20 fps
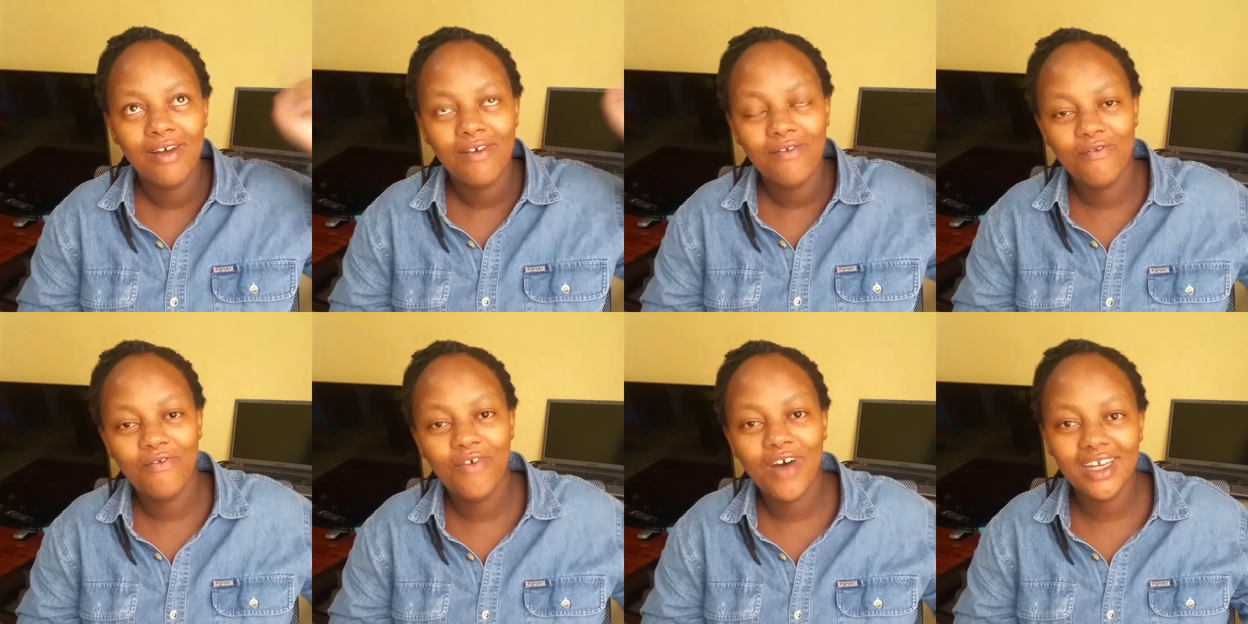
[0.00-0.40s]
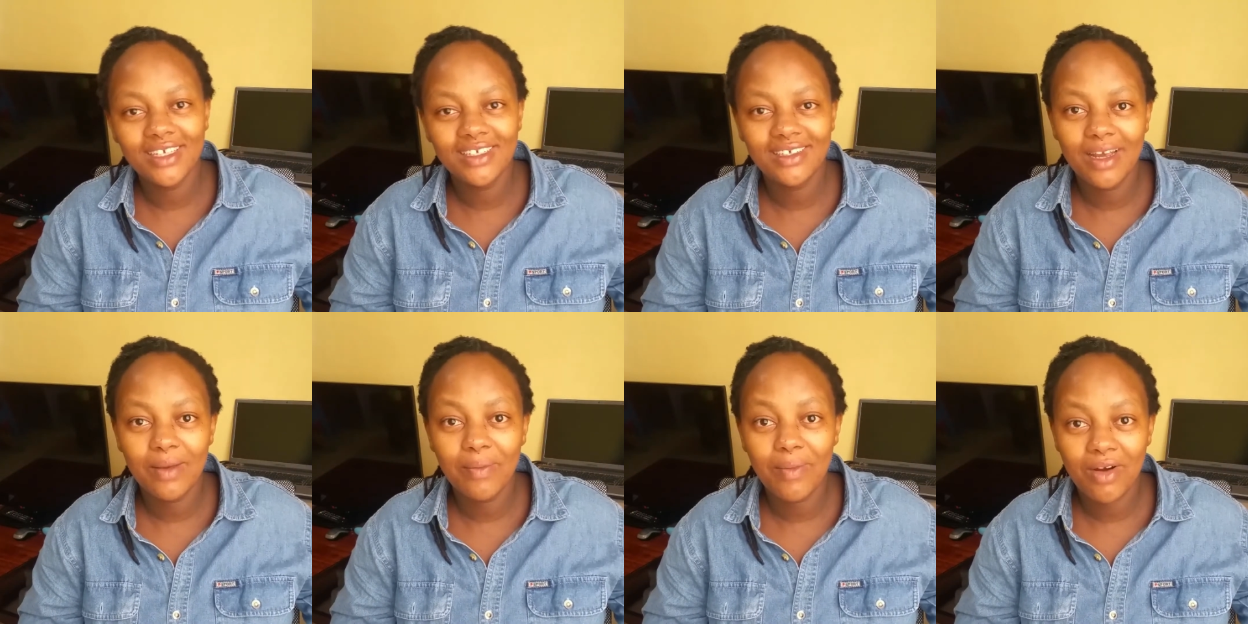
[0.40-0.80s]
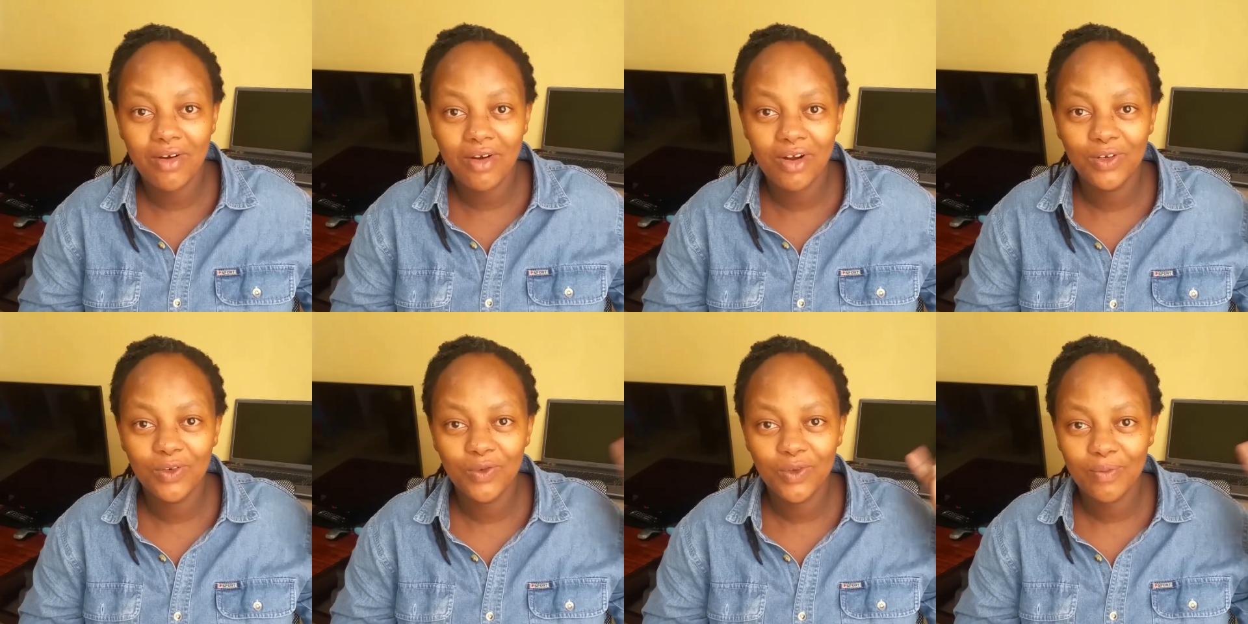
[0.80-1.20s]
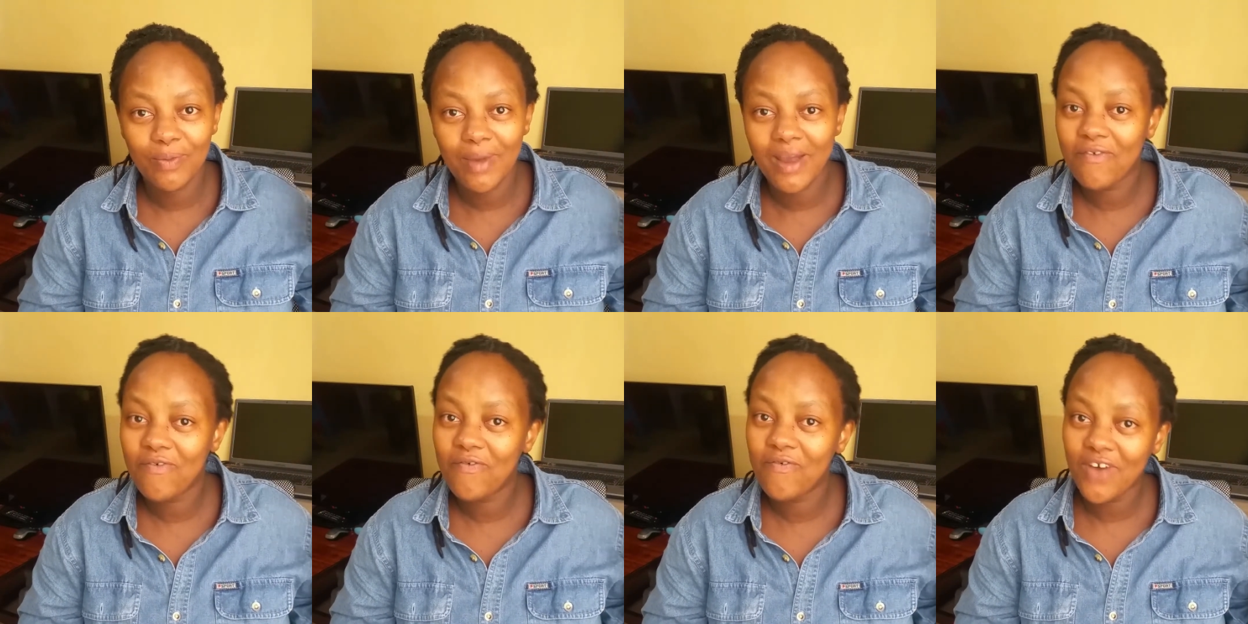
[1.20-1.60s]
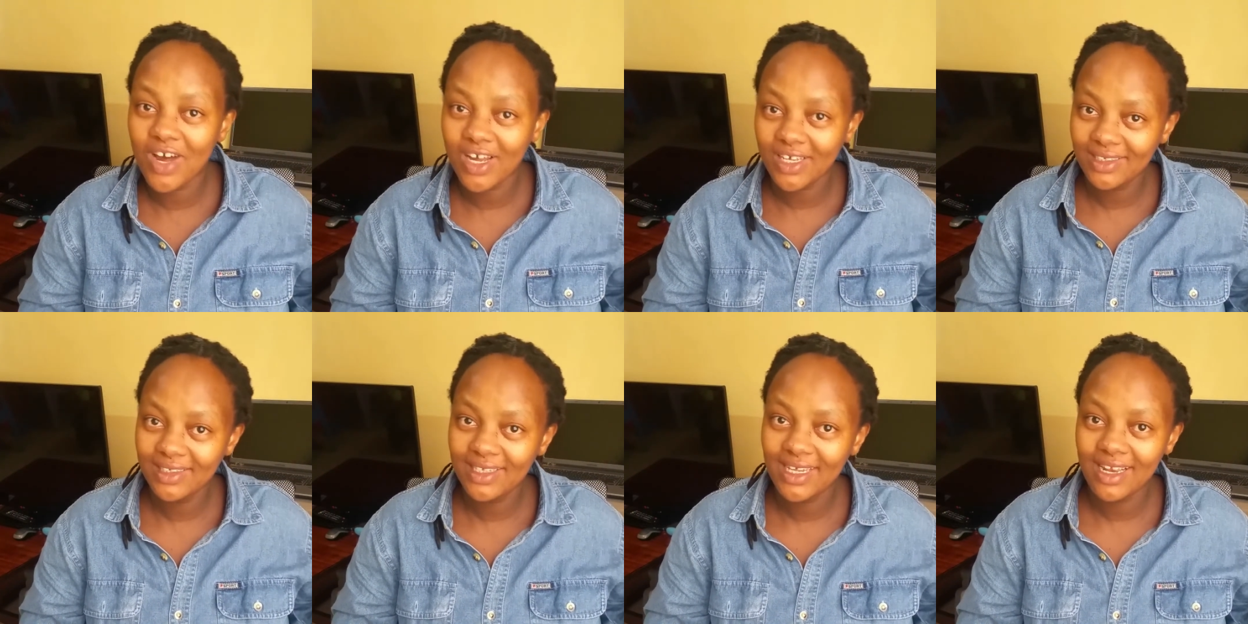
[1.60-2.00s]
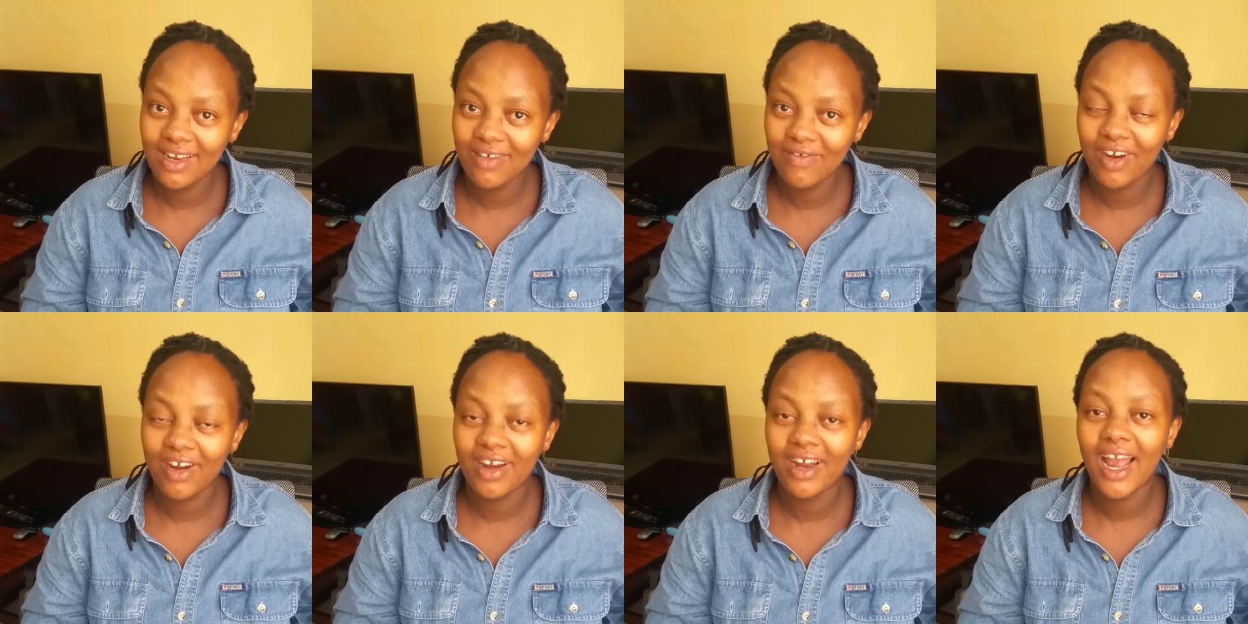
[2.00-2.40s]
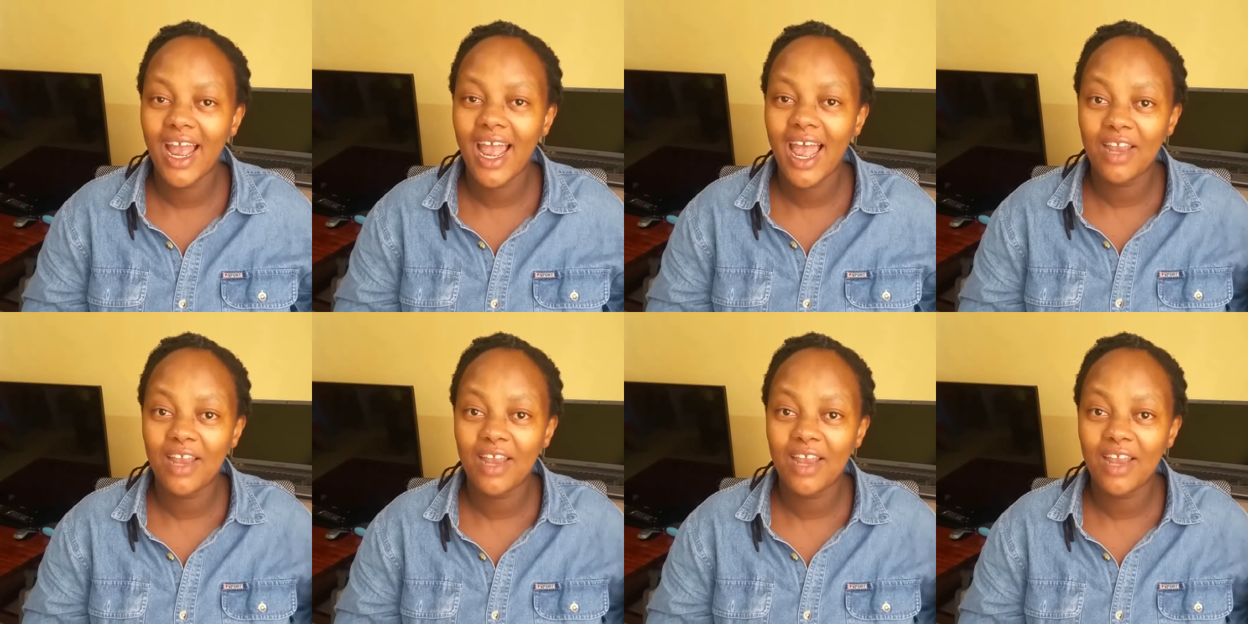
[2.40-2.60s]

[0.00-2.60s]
first time around with my first delivery,